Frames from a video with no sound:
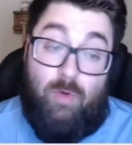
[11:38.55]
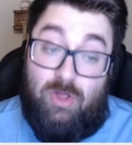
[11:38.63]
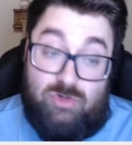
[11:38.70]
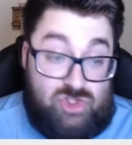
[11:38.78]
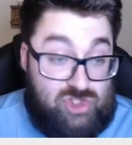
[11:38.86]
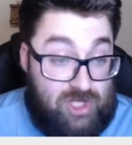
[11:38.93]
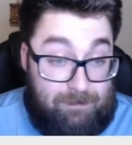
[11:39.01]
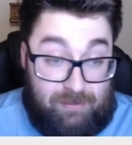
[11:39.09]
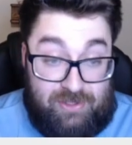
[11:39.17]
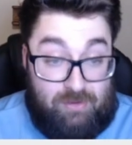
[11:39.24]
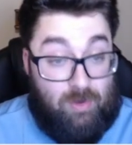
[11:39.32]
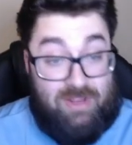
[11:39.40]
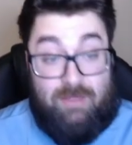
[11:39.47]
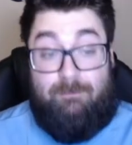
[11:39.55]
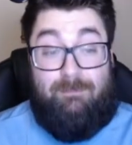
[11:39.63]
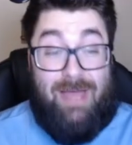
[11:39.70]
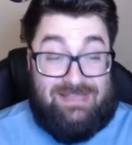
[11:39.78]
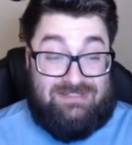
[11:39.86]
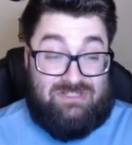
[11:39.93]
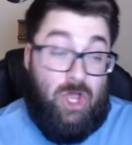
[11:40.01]
Will Shipley, one of the
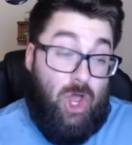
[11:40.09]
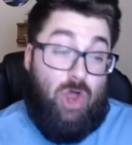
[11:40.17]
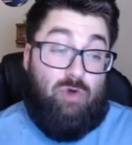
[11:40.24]
best